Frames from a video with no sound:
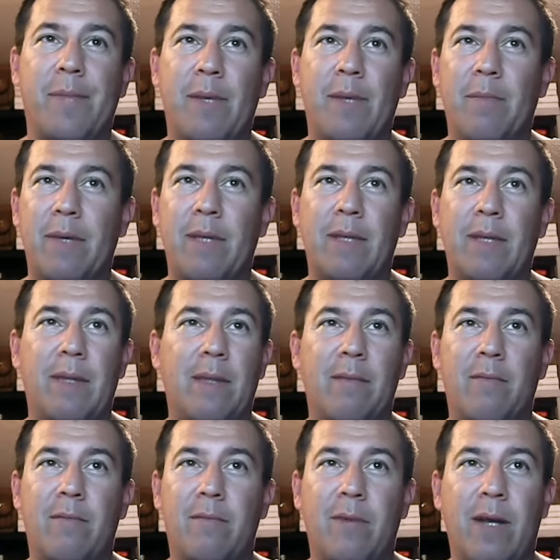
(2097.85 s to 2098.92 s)
He beat
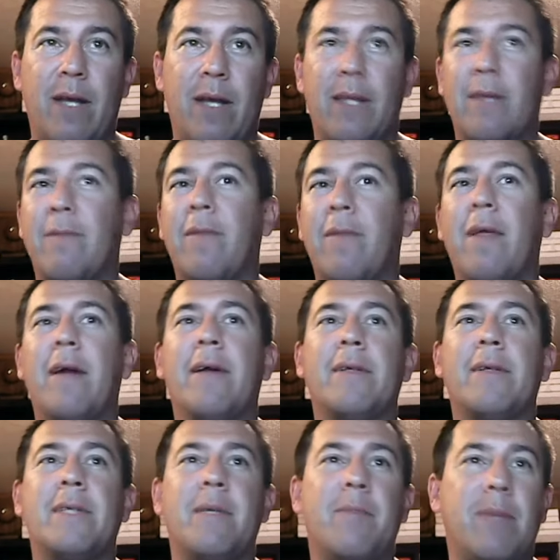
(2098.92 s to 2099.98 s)
Ryan
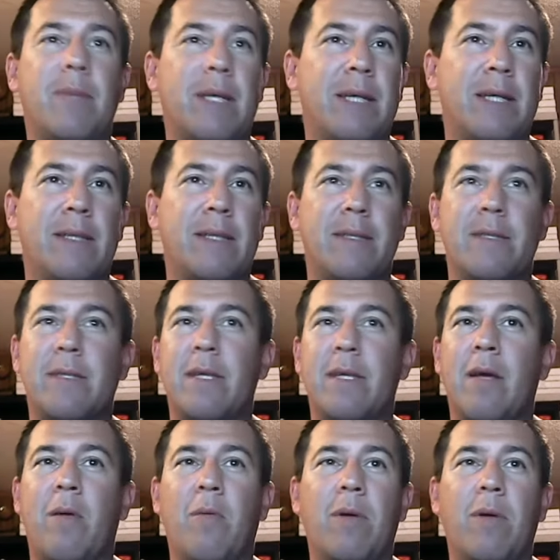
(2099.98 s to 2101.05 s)
LaFleur, Tim Means,
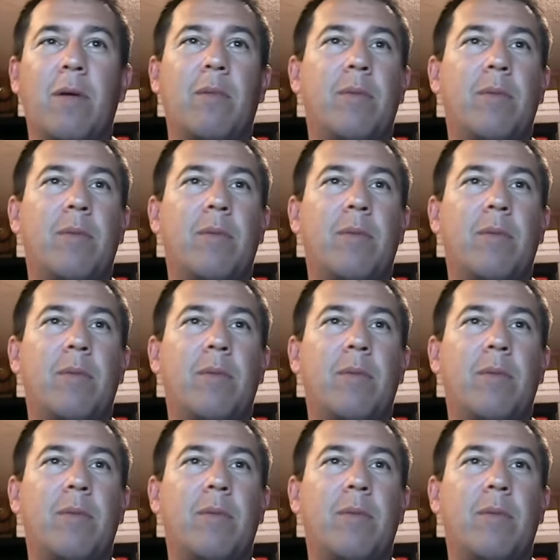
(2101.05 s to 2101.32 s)
Will